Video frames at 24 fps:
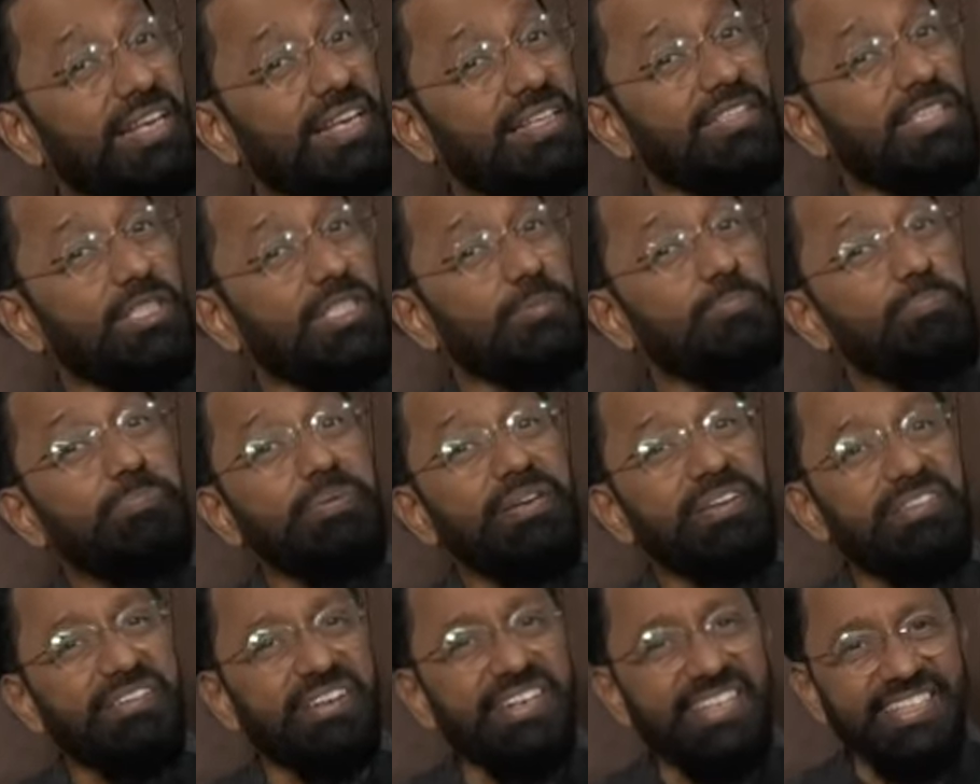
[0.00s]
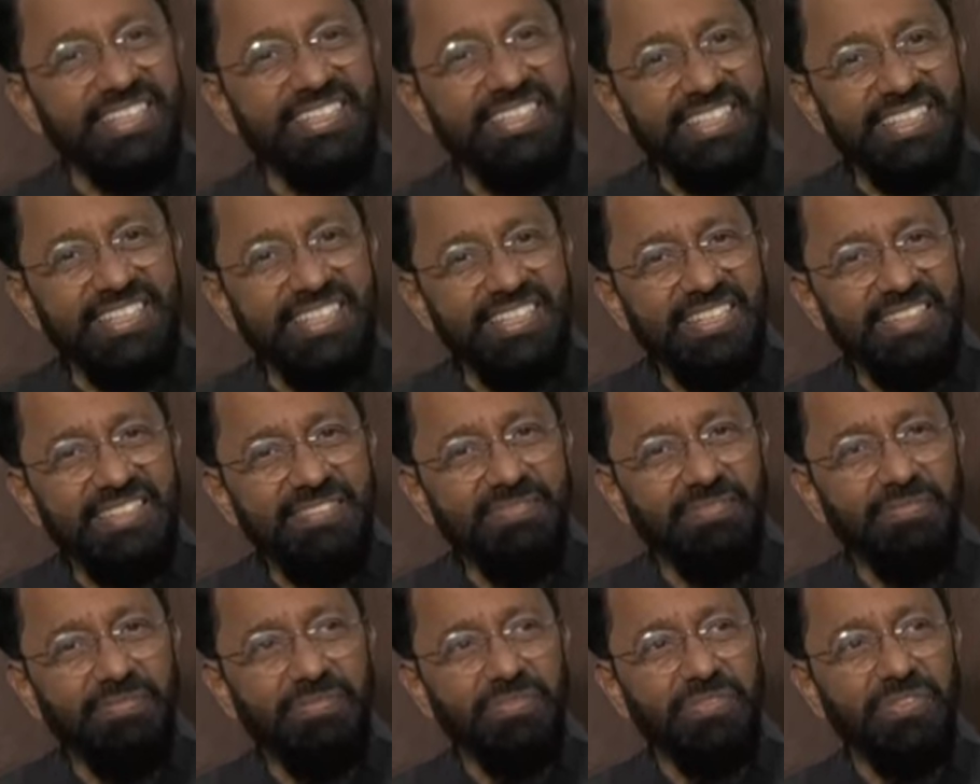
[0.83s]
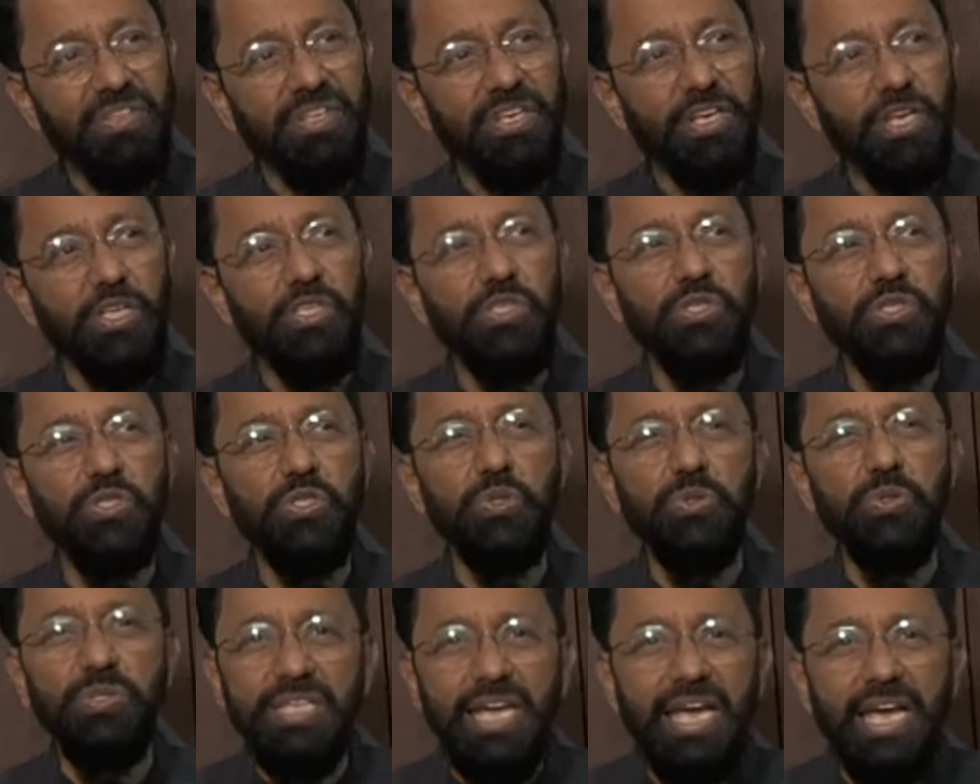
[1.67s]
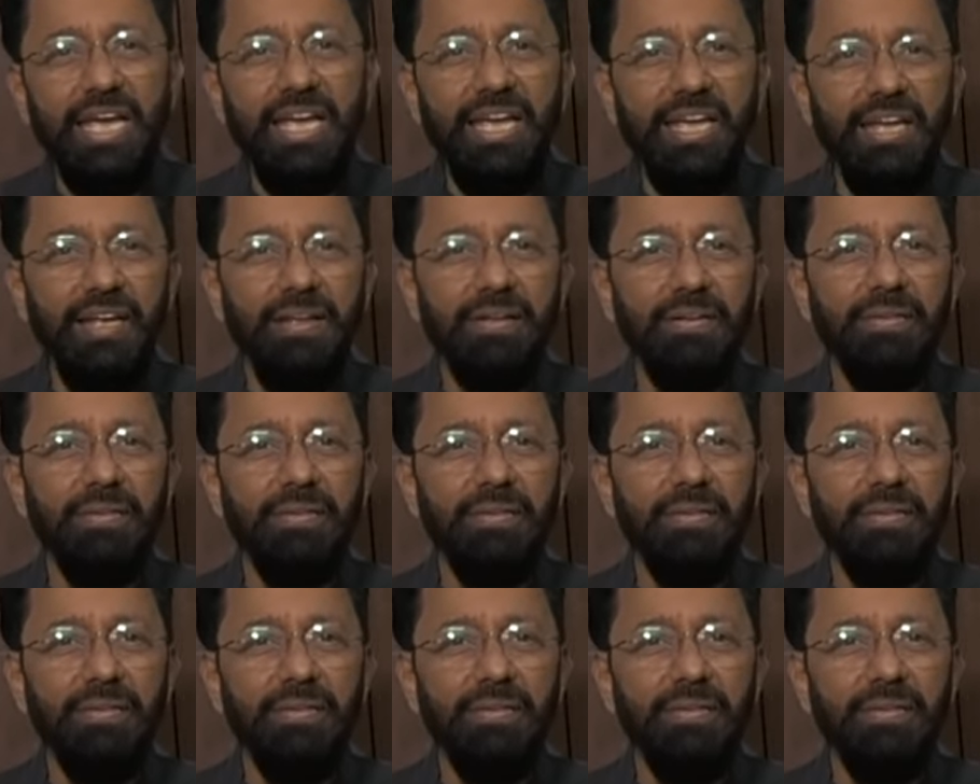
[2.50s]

spirit is today,